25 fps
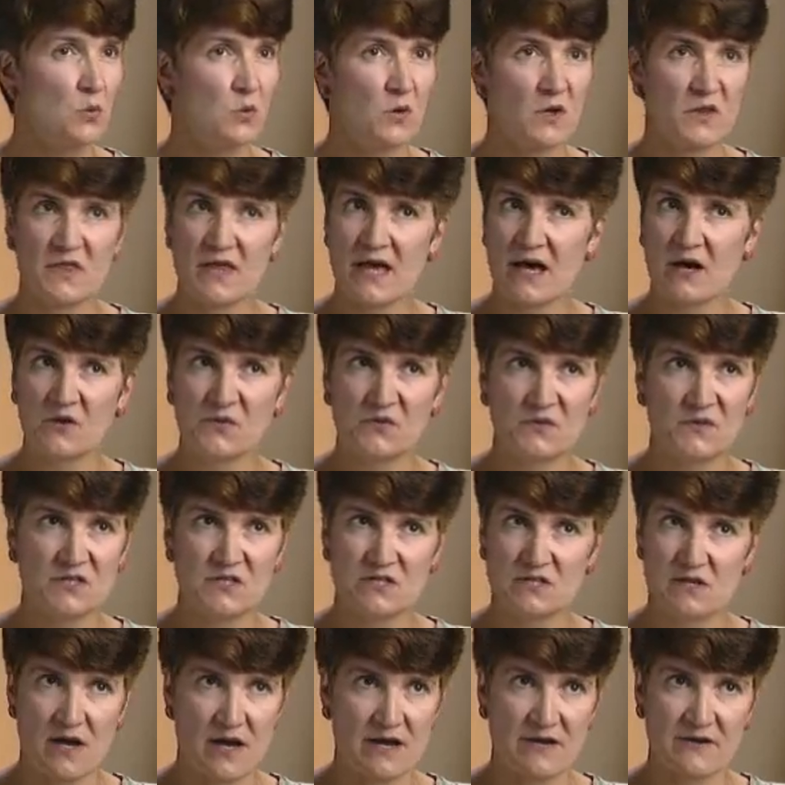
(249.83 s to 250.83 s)
without the
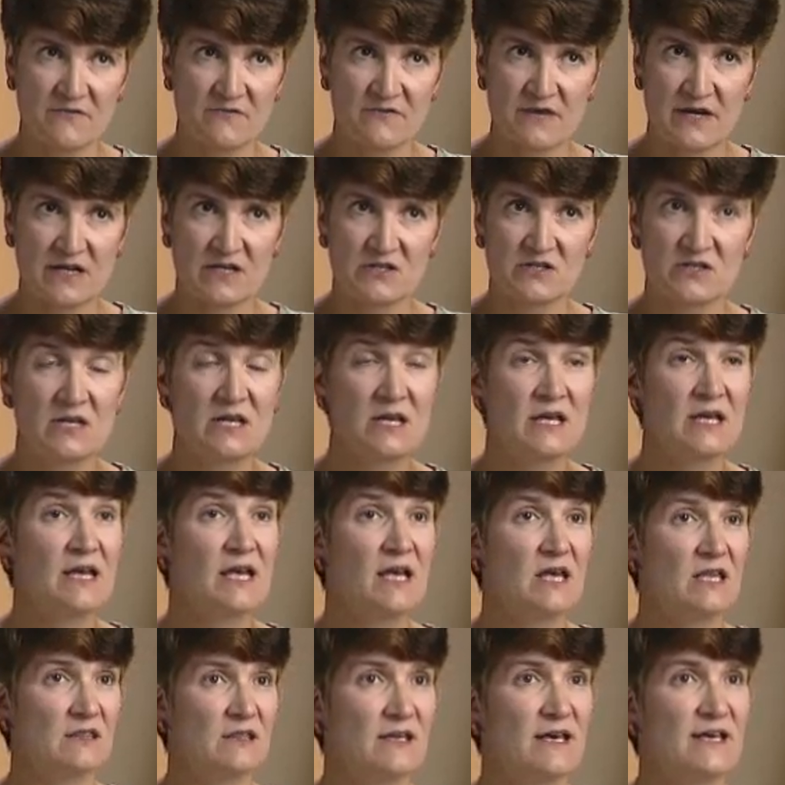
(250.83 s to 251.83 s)
side effects
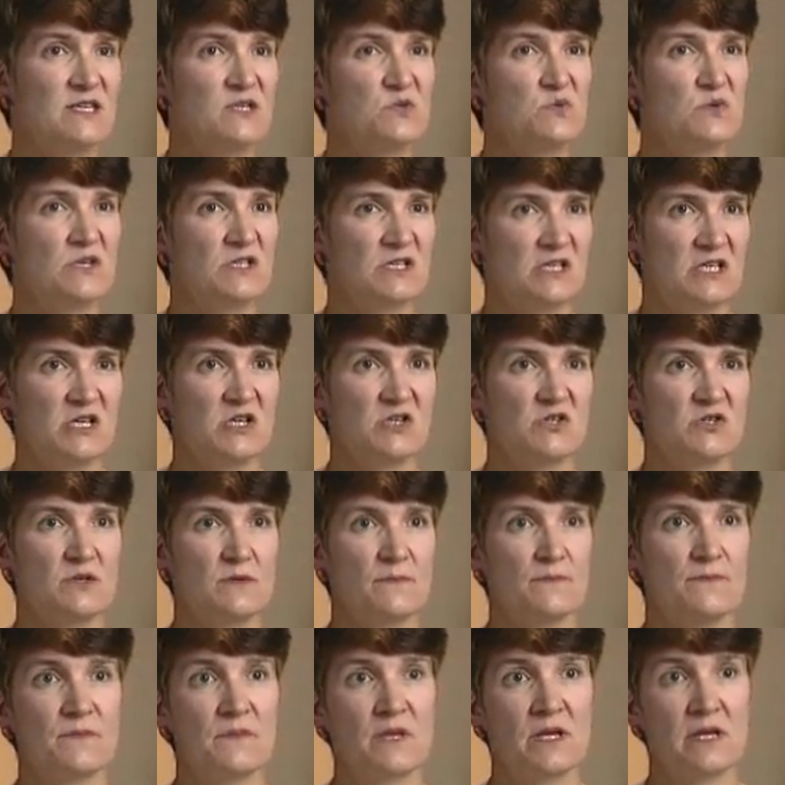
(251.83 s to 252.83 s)
unless we teach
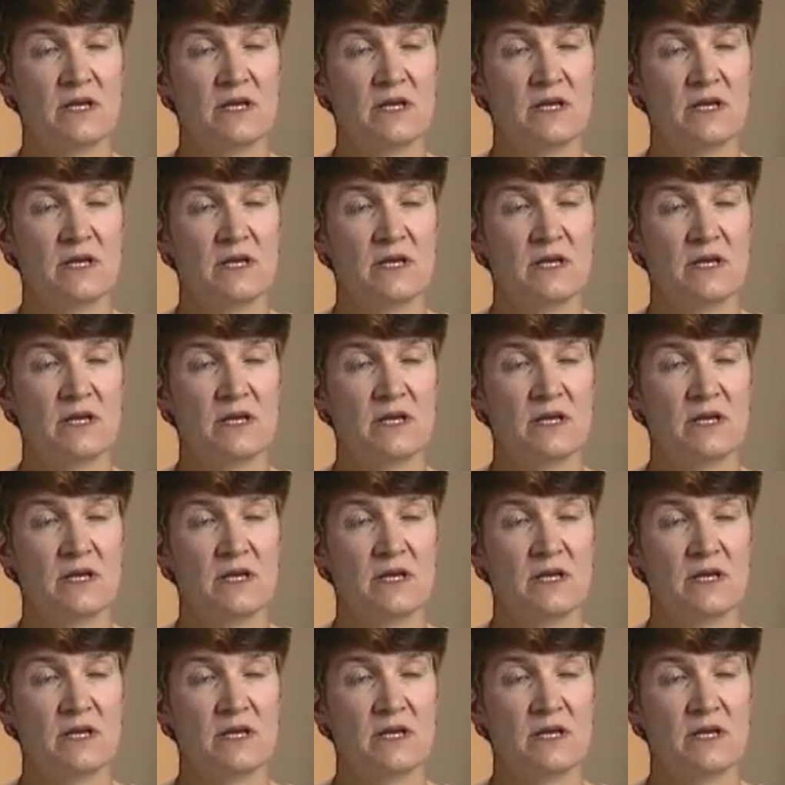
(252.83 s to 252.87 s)
them.